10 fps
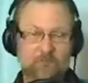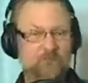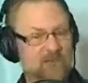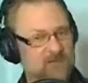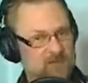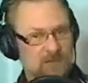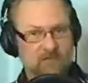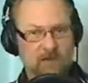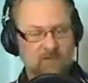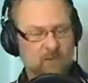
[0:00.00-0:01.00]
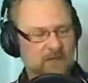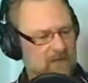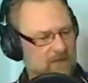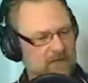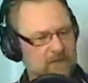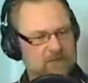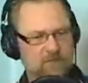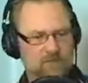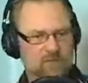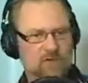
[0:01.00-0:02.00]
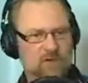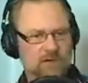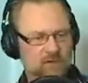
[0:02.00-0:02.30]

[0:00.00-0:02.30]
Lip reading: it's not for everybody, how